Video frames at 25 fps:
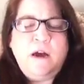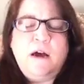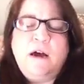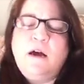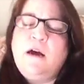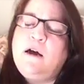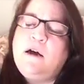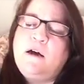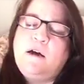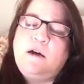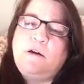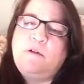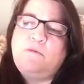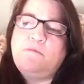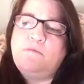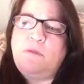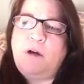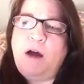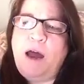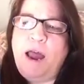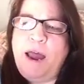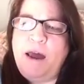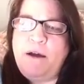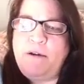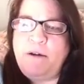
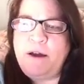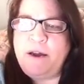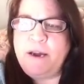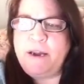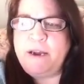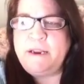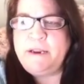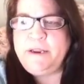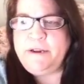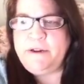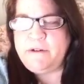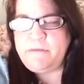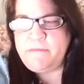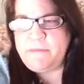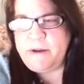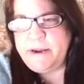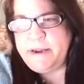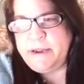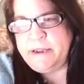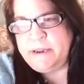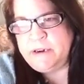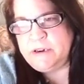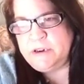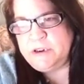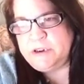How I clear my
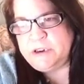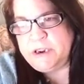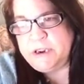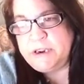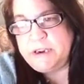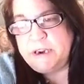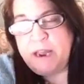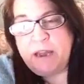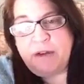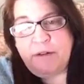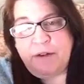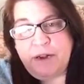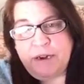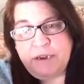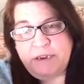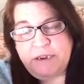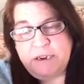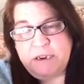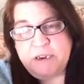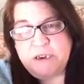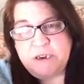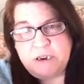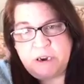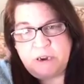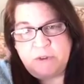energy and how I
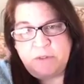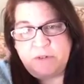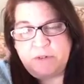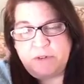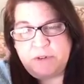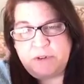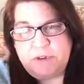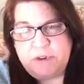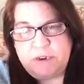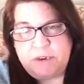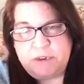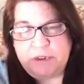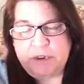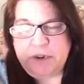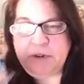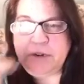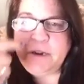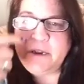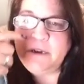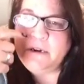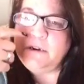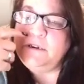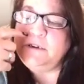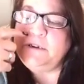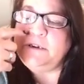teach others to clear
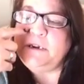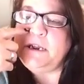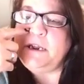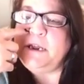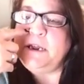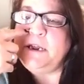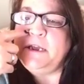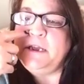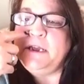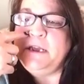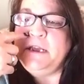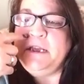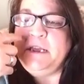energy